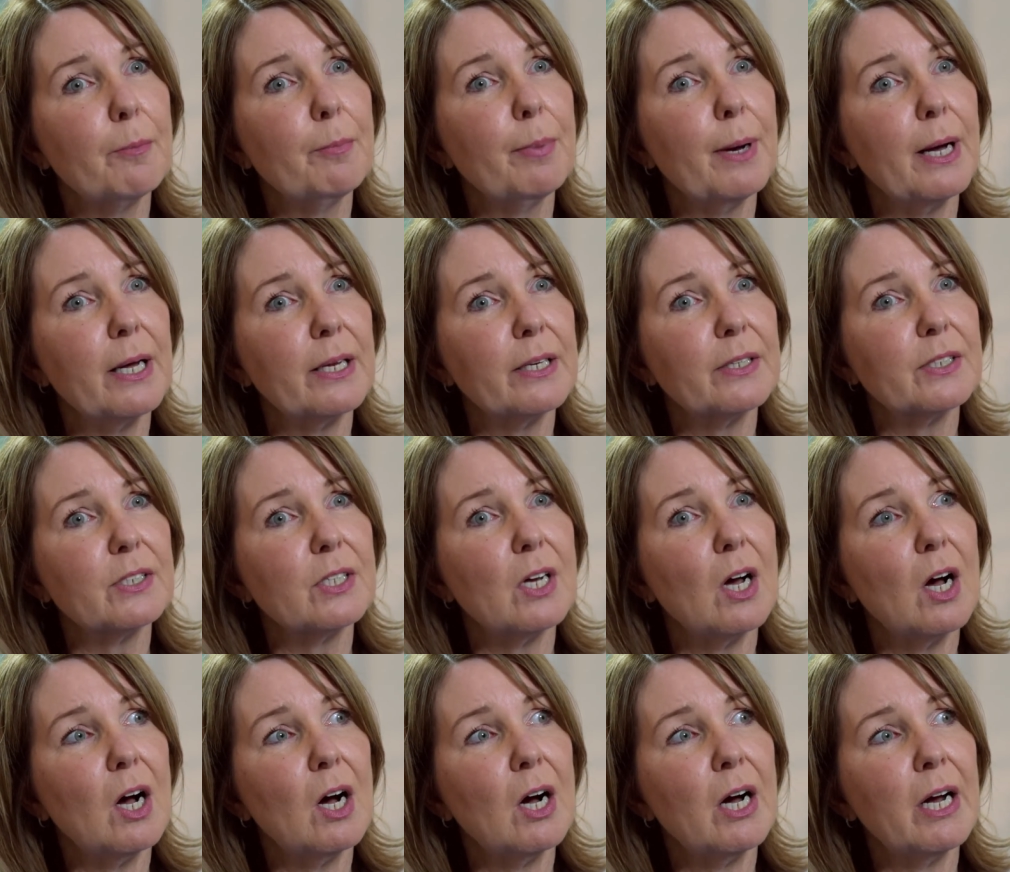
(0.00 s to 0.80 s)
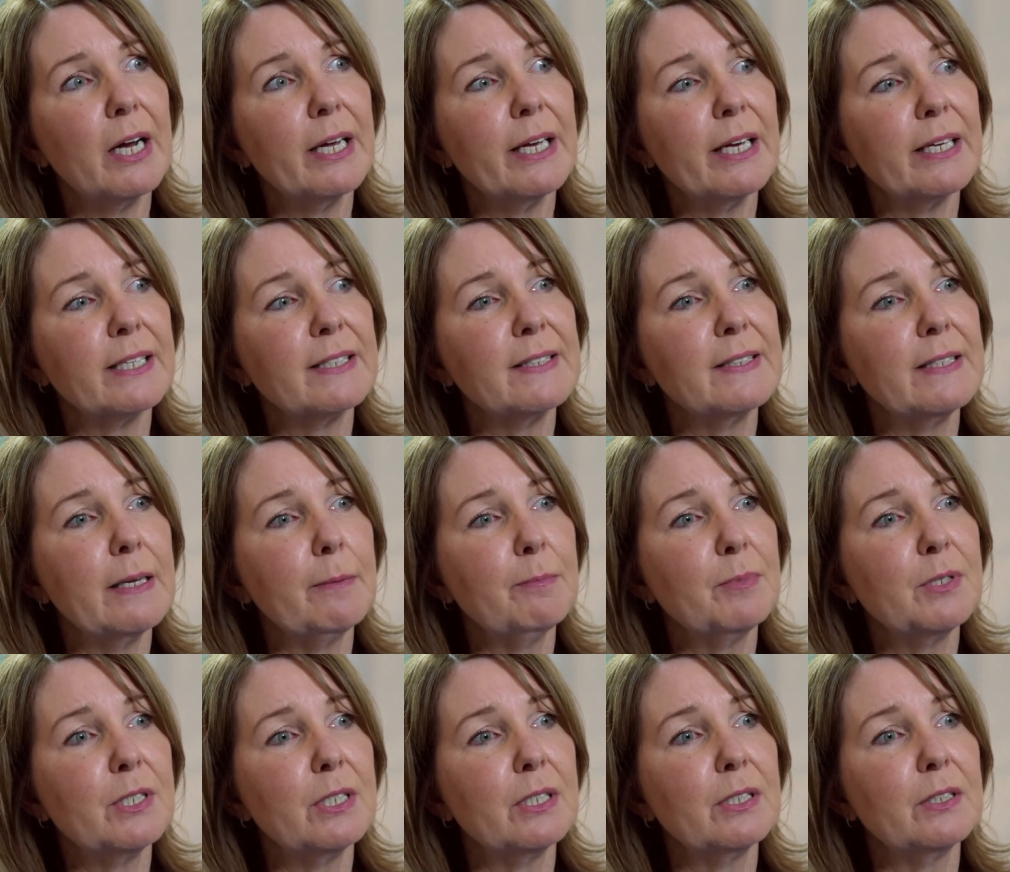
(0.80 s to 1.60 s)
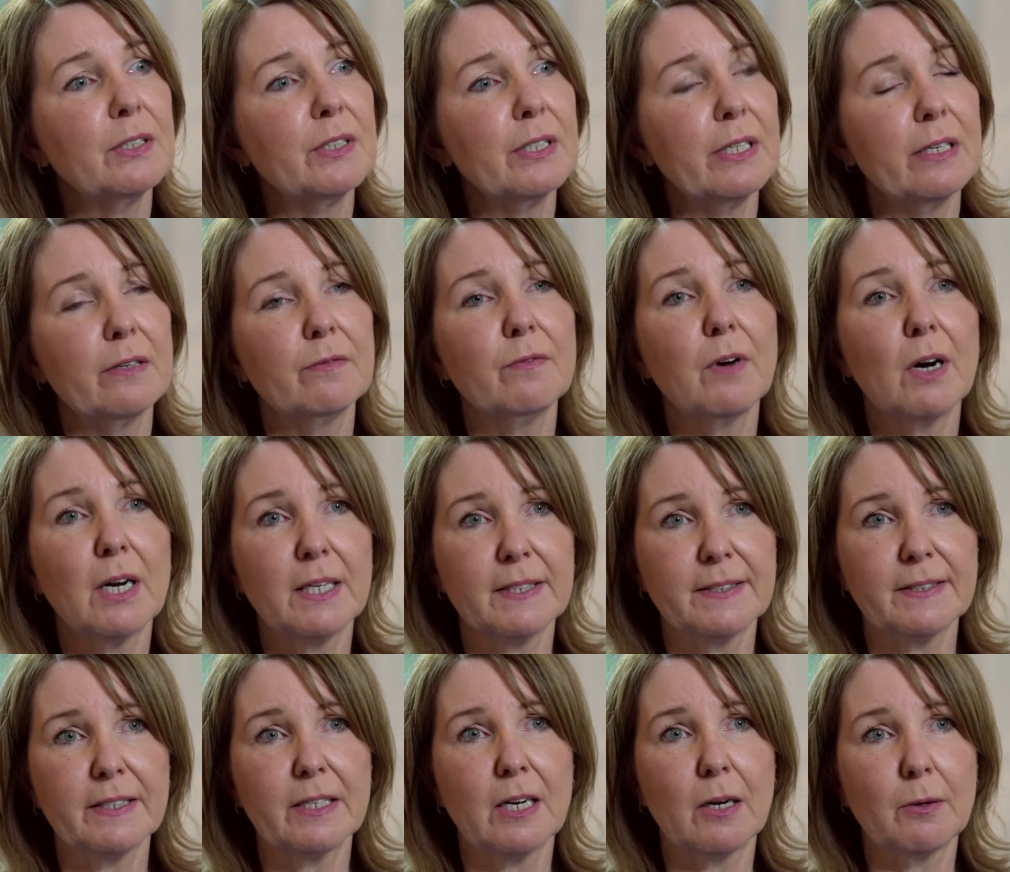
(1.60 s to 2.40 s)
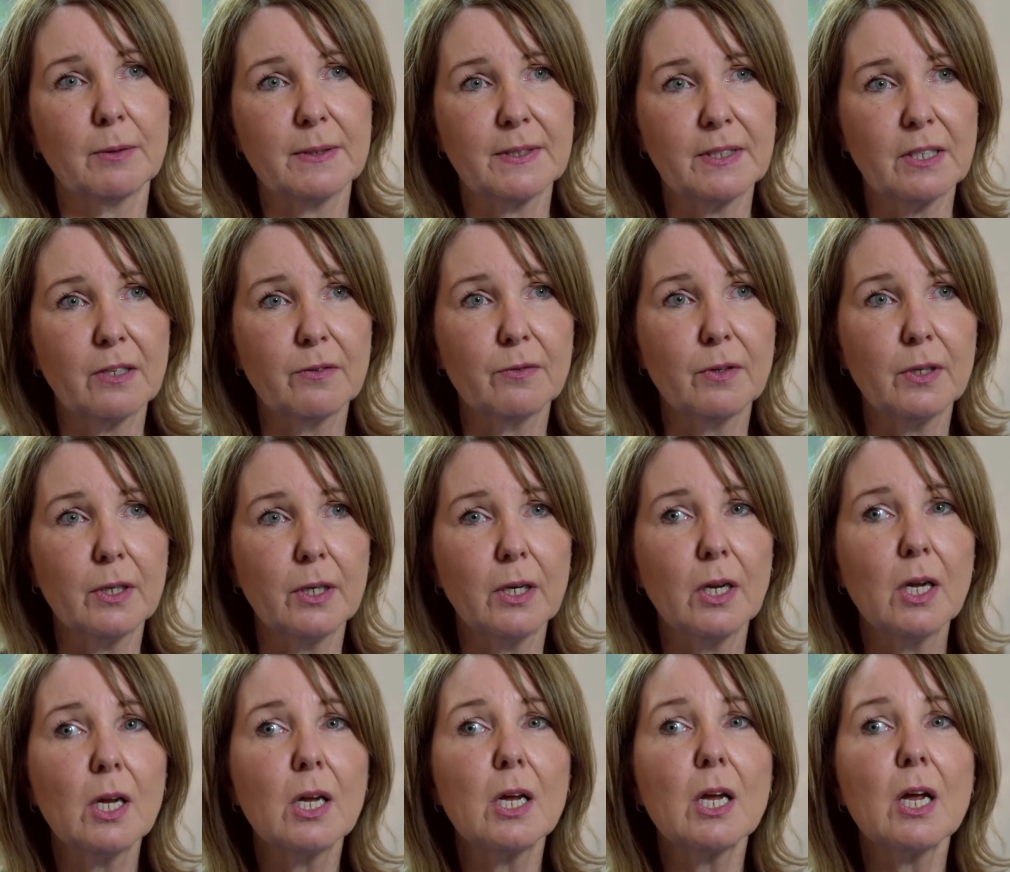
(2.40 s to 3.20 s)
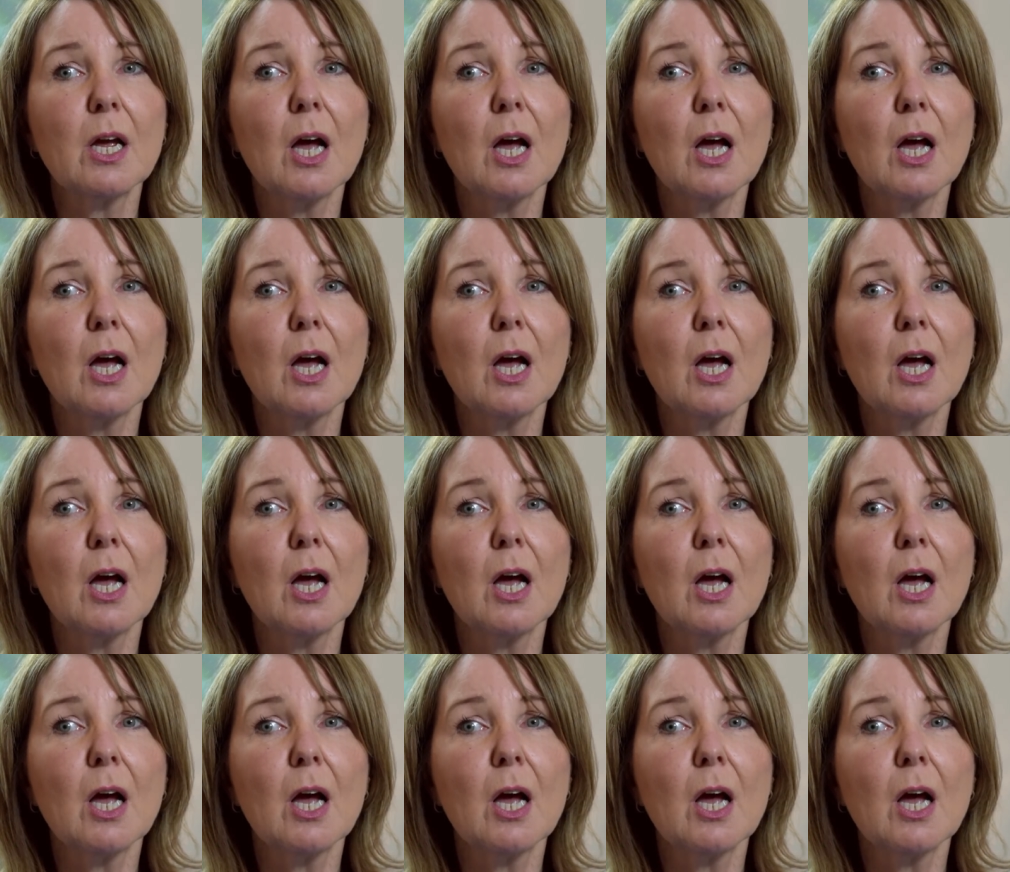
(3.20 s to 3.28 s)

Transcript: but I accepted the advice that I was given,